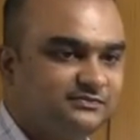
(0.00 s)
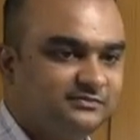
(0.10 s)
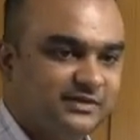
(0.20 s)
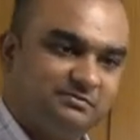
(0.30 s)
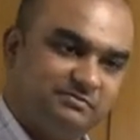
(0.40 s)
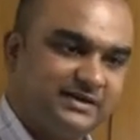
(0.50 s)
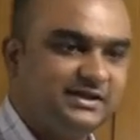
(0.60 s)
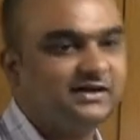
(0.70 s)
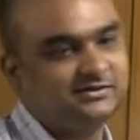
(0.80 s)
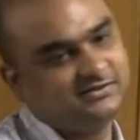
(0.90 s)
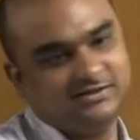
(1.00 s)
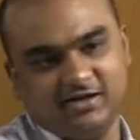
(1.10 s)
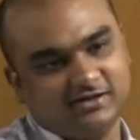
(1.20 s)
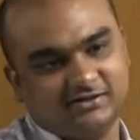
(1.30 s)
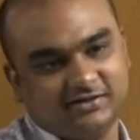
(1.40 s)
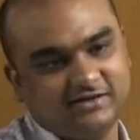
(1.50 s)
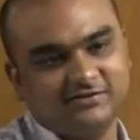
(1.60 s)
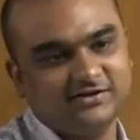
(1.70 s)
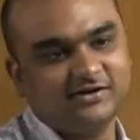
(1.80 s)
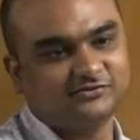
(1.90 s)
And by that they are clever
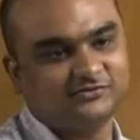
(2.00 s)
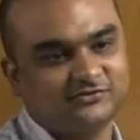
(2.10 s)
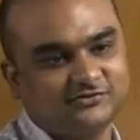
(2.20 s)
enough,